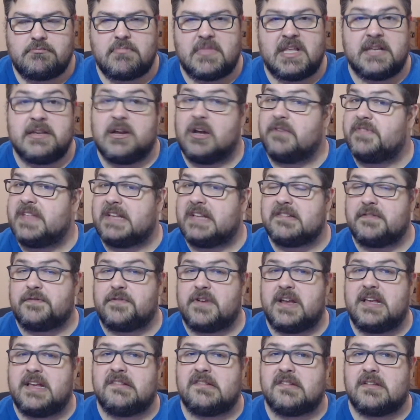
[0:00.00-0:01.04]
Now, if that's a
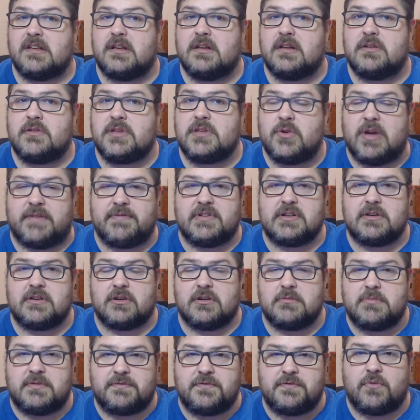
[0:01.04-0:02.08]
phrase you haven't
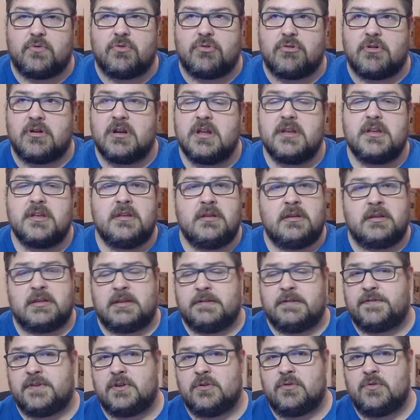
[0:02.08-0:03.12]
heard before,
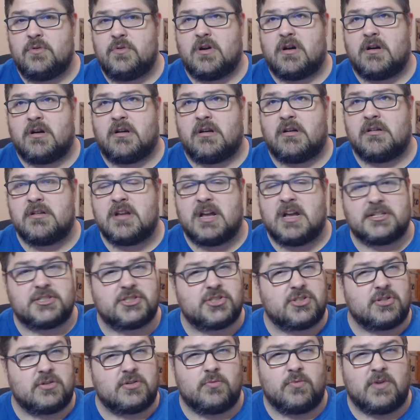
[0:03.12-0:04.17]
if you are not
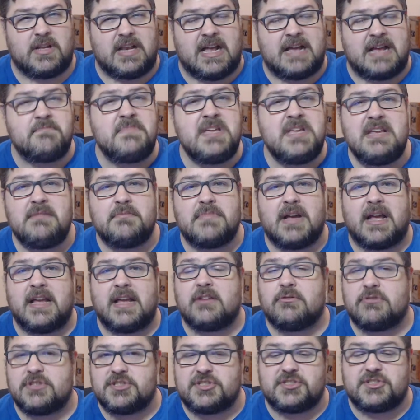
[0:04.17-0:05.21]
sure what I mean by
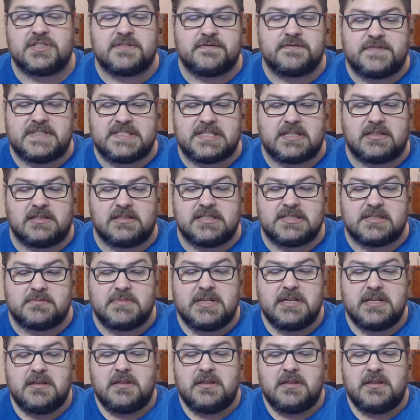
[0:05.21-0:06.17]
Christian physicalism,